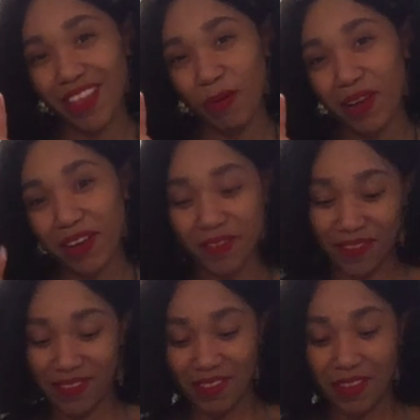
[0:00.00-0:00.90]
There we go.
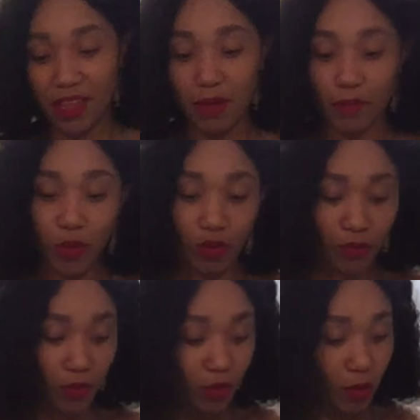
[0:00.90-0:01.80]

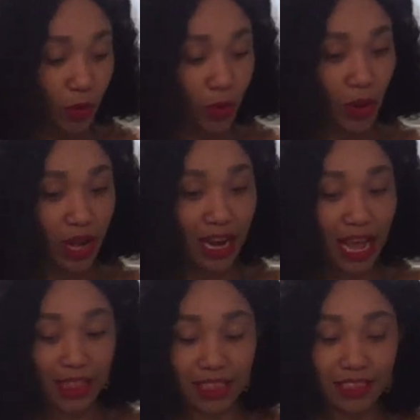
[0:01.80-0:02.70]
Beautiful. So I'm gonna go ahead
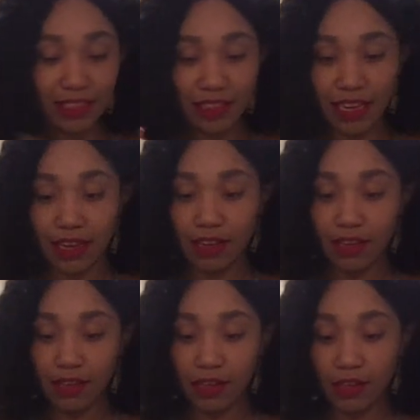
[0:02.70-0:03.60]
and add this
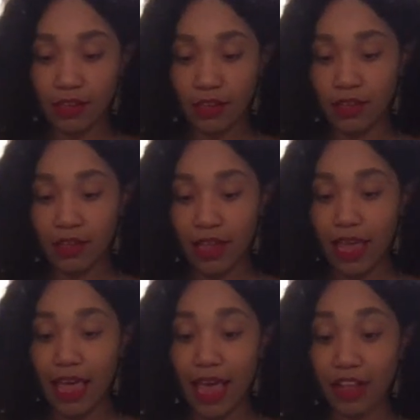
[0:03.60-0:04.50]
in.
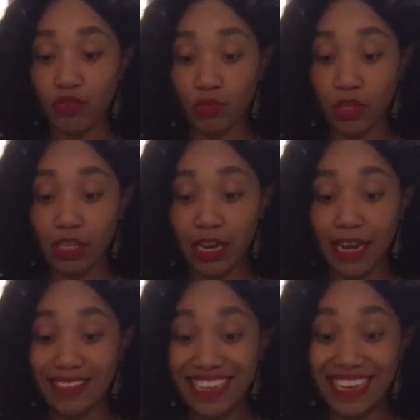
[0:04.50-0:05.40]
Adds really
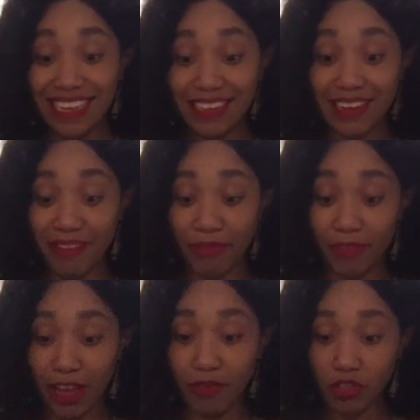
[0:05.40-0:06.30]
nice heat
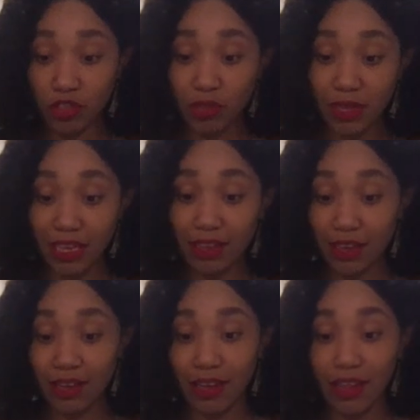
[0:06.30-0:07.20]
and flavor to it.
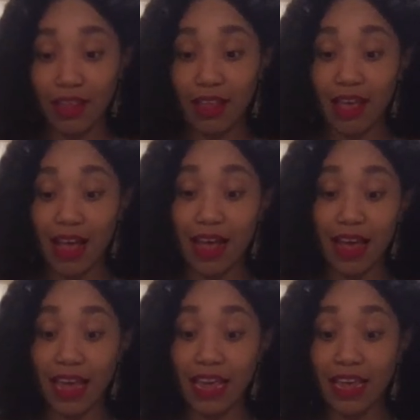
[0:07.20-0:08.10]

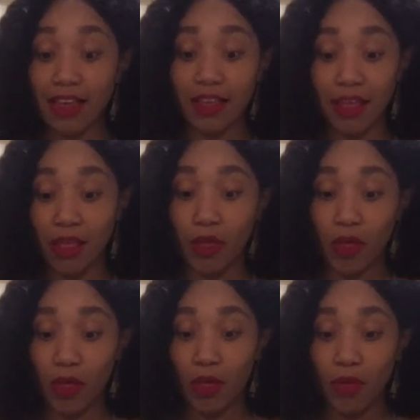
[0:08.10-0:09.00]

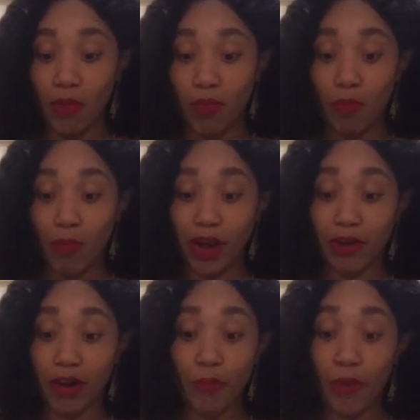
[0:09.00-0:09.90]

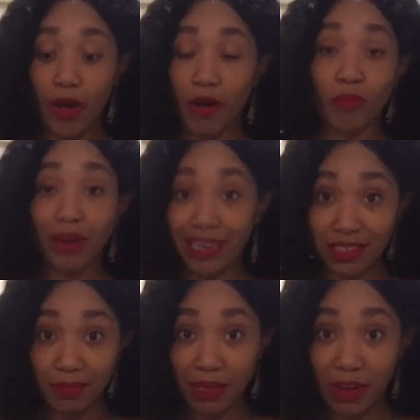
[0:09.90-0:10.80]
My grandpa
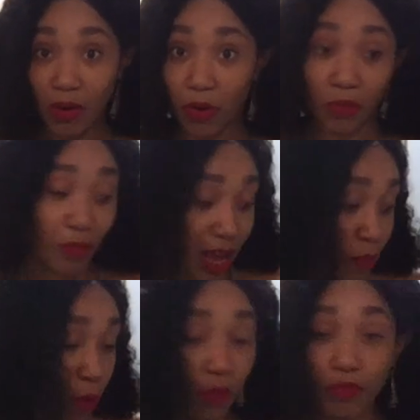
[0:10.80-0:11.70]
raised me on
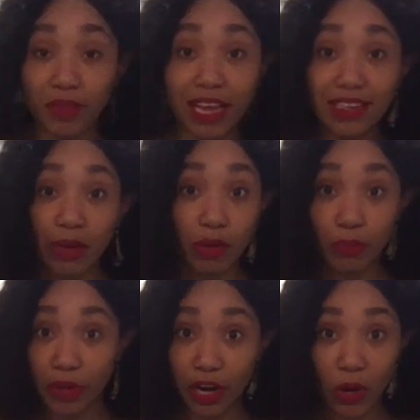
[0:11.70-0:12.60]
red pepper flakes and we
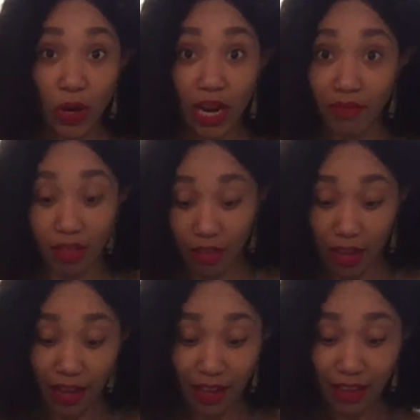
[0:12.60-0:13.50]
put it on
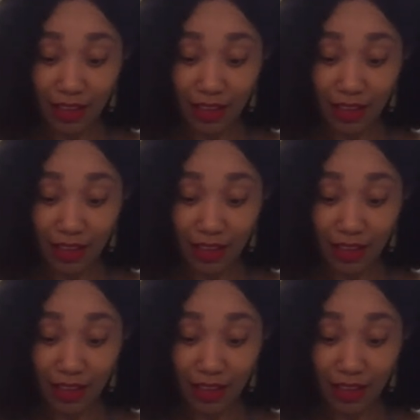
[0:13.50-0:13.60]
everything.